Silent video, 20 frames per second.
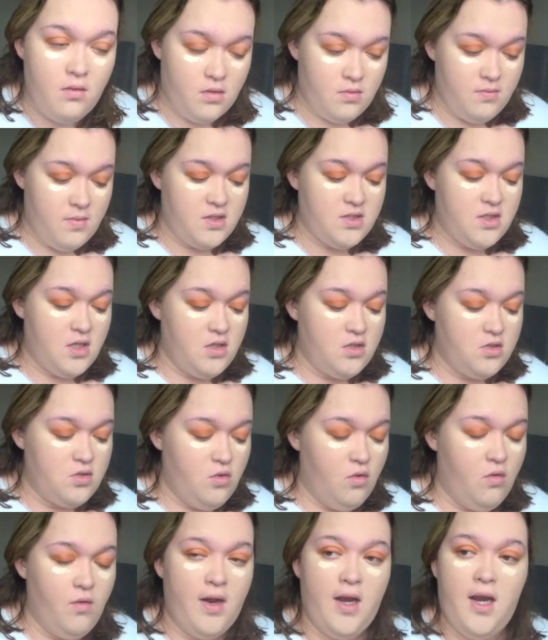My skin's
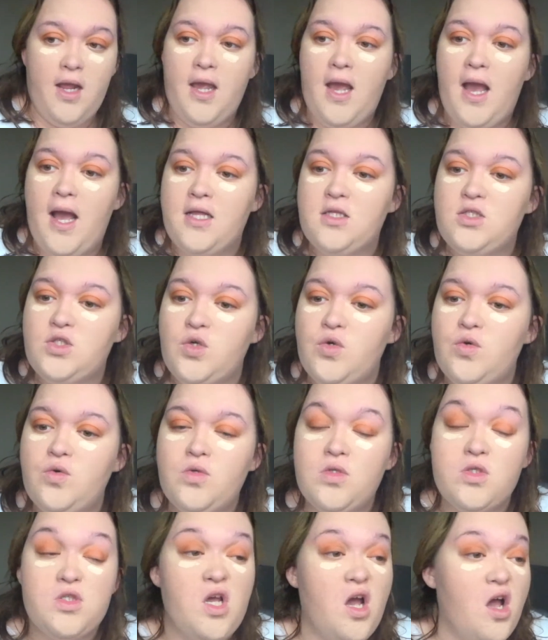not oily at all,
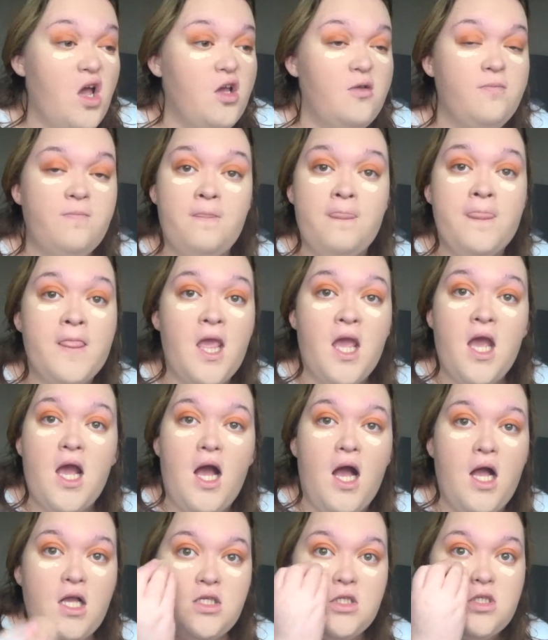so I
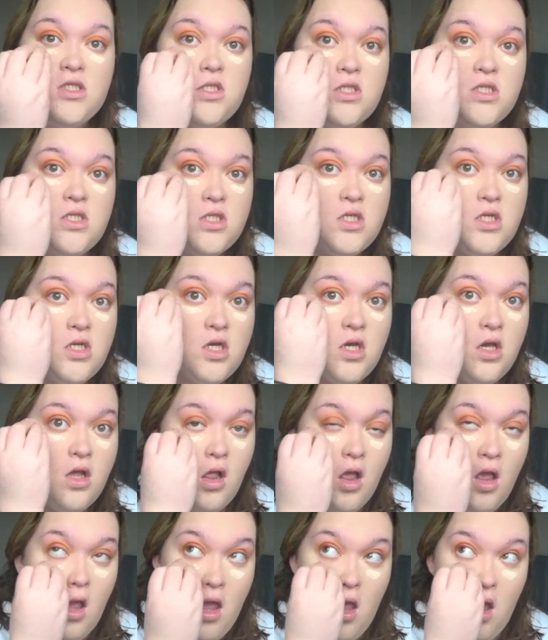just,
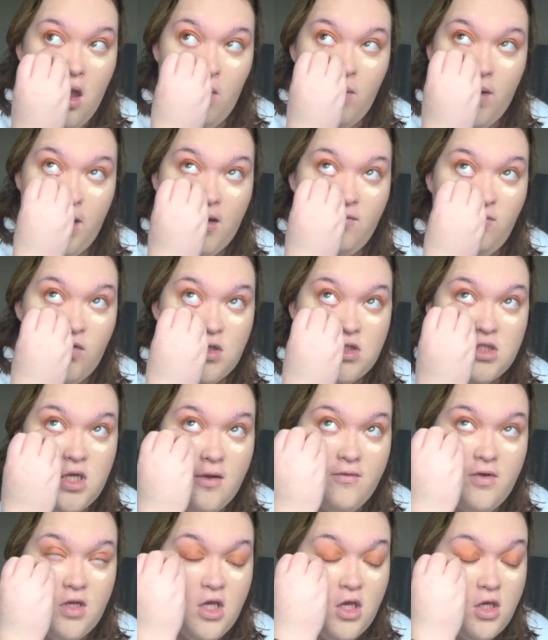when I've watched
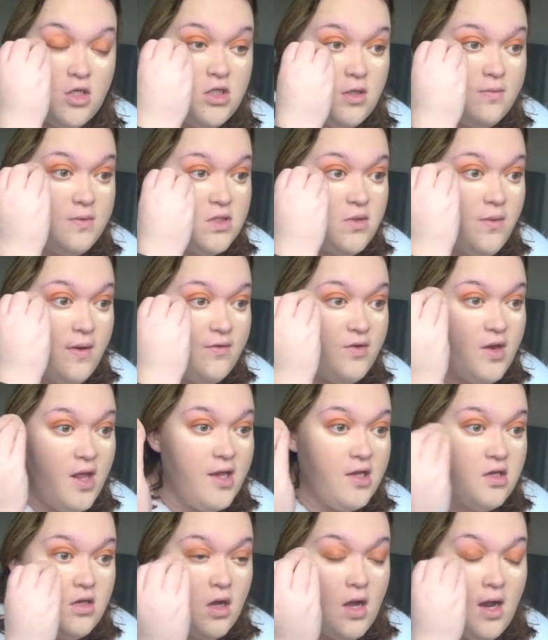other YouTubers who have
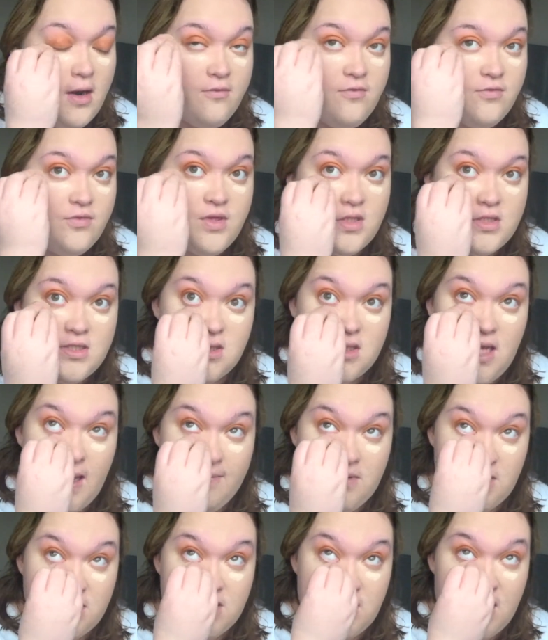like kind of the
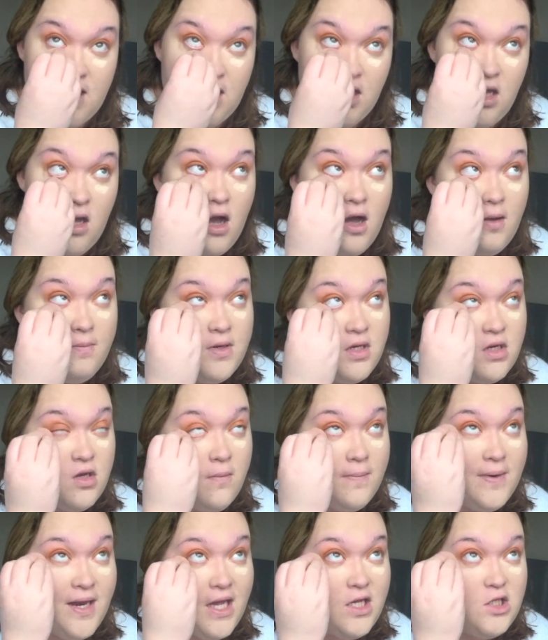same skin
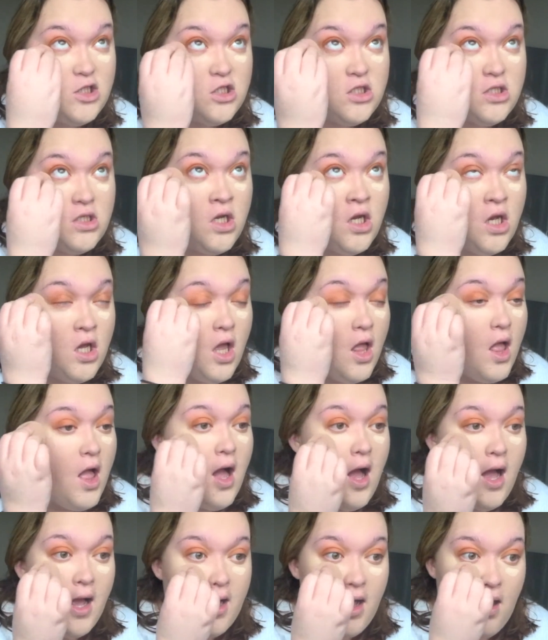combination,
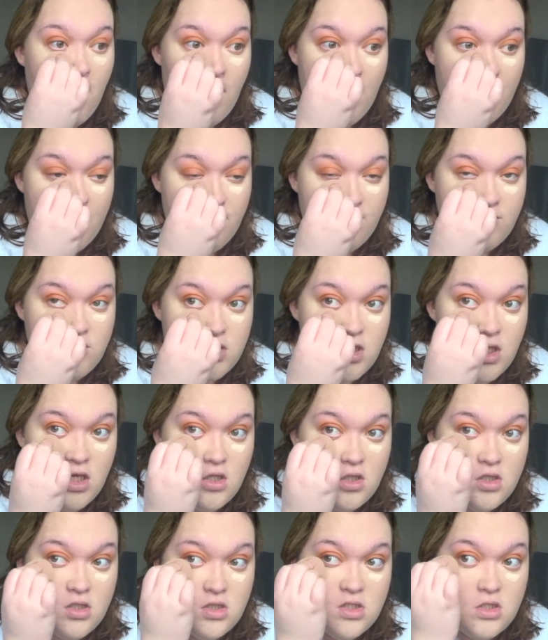I kind of
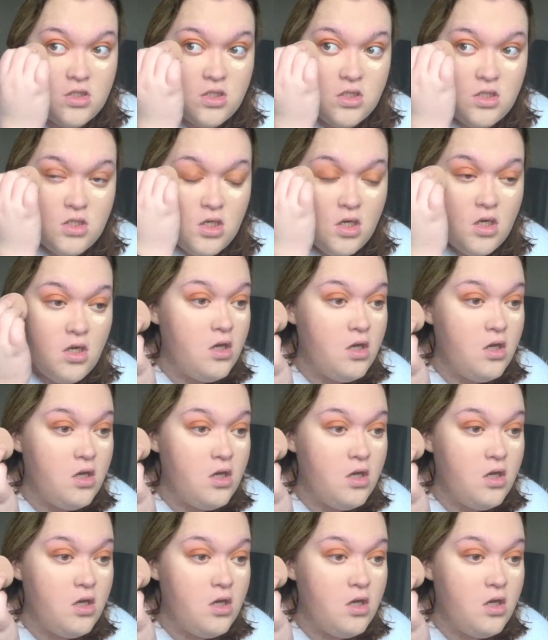just